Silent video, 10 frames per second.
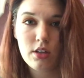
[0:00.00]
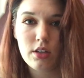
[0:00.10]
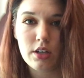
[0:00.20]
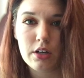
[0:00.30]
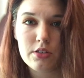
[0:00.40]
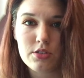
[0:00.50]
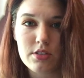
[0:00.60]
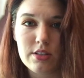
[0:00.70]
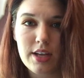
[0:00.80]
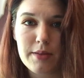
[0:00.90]
Here, it's just
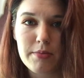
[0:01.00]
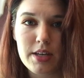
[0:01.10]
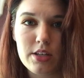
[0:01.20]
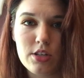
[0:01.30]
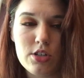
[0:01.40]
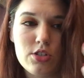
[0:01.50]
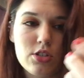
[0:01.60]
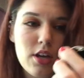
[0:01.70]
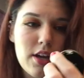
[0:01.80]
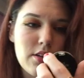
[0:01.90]
a light pinkish
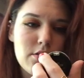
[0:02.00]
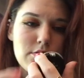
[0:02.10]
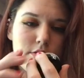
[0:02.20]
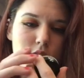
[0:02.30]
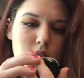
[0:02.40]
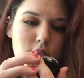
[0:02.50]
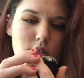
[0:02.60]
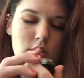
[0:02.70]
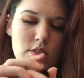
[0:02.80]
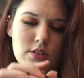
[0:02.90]
kind of,
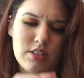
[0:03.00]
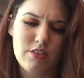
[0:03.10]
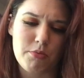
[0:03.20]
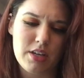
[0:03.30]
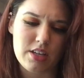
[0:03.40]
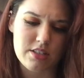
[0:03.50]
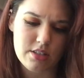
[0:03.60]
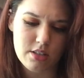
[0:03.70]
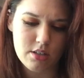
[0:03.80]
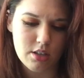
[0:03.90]
it's not even pink, is
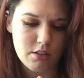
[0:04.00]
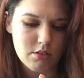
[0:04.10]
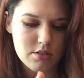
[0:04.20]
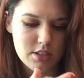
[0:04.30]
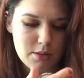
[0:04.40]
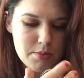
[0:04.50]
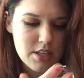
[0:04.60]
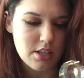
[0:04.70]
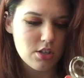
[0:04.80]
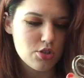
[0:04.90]
it? No, it's like a
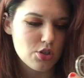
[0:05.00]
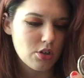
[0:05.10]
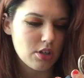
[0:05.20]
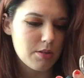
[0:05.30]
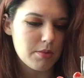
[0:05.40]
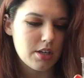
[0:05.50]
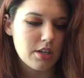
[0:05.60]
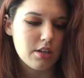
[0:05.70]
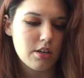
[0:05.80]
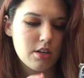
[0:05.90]
pinkish,
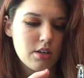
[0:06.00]
creamy.